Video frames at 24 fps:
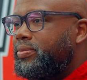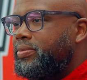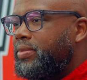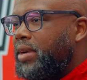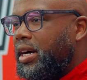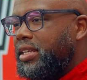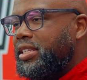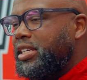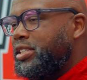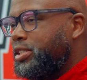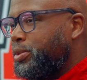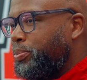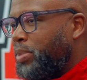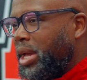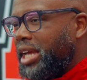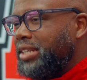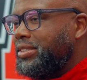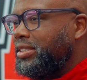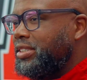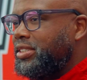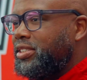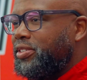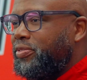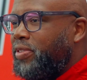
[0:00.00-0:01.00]
I think the
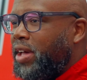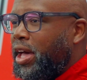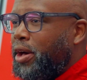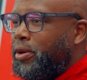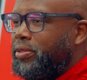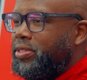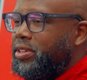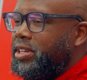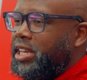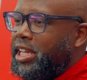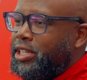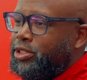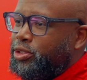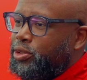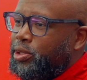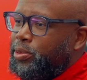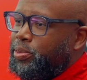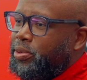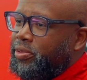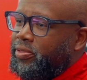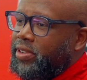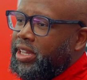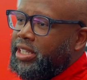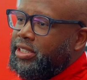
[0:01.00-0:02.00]
basics of health and injury
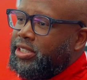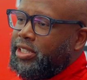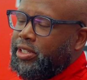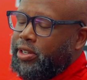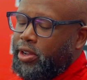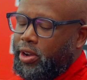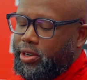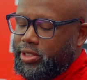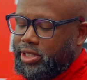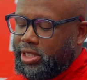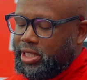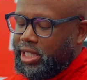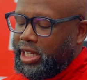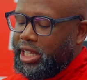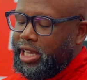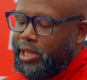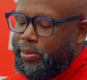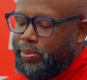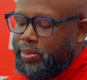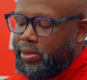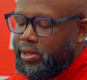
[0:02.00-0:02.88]
prevention are sleep,